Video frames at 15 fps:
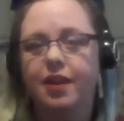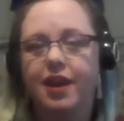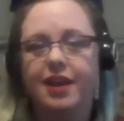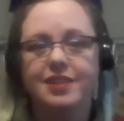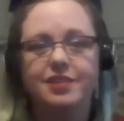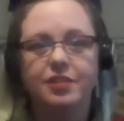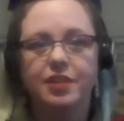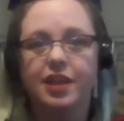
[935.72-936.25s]

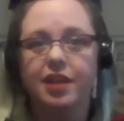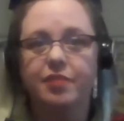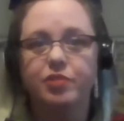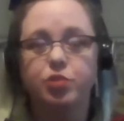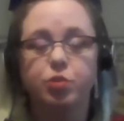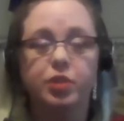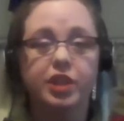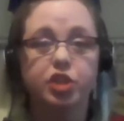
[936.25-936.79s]
I still have
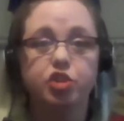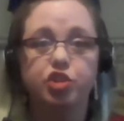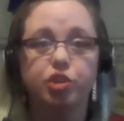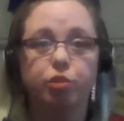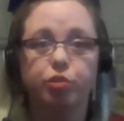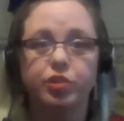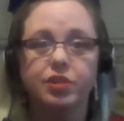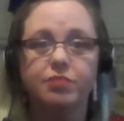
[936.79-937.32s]
school age
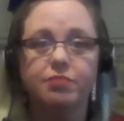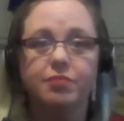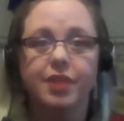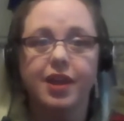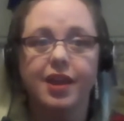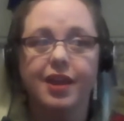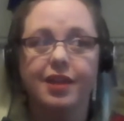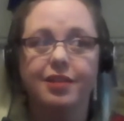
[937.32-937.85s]
children,
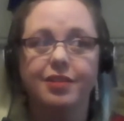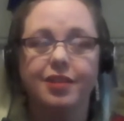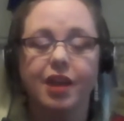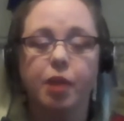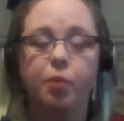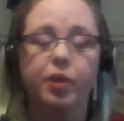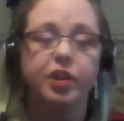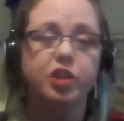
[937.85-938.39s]
and
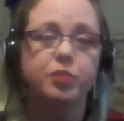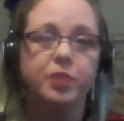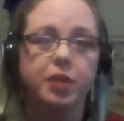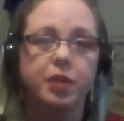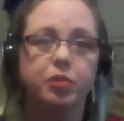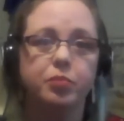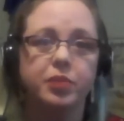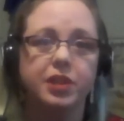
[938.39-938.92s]
I wanted to be
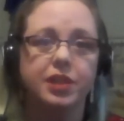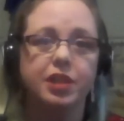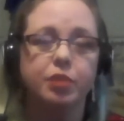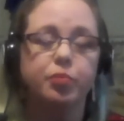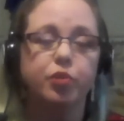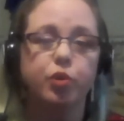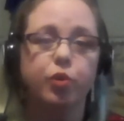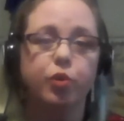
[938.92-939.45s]
able to be in
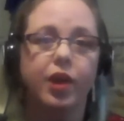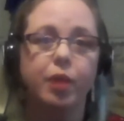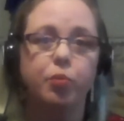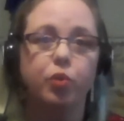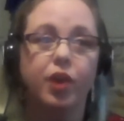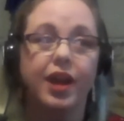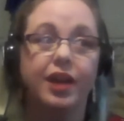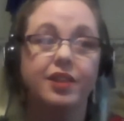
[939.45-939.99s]
a program
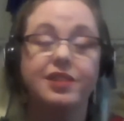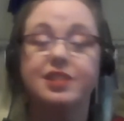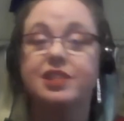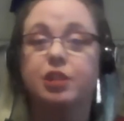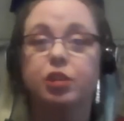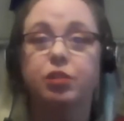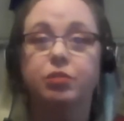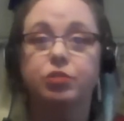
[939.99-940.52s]
where I could
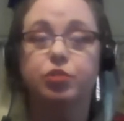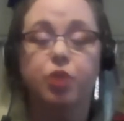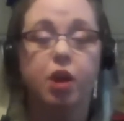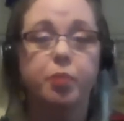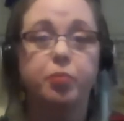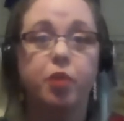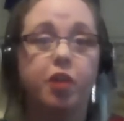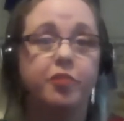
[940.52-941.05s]
still
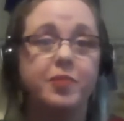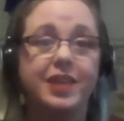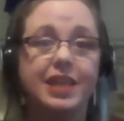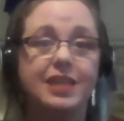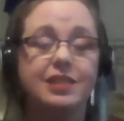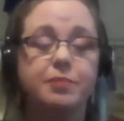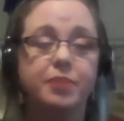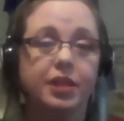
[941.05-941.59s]
drop off my
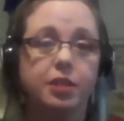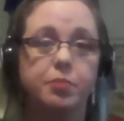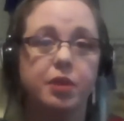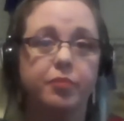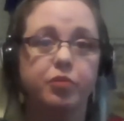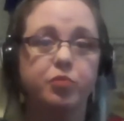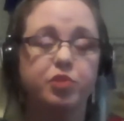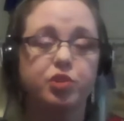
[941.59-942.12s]
kids and pick them
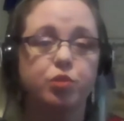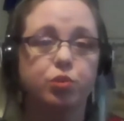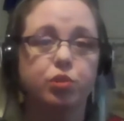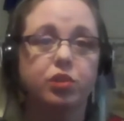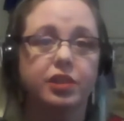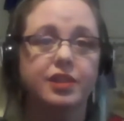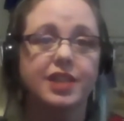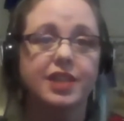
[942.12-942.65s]
up from
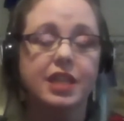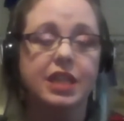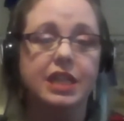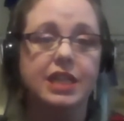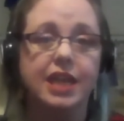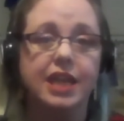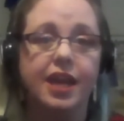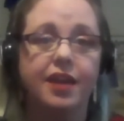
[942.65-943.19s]
school at the end of the
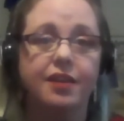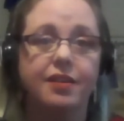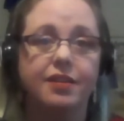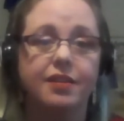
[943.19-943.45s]
day.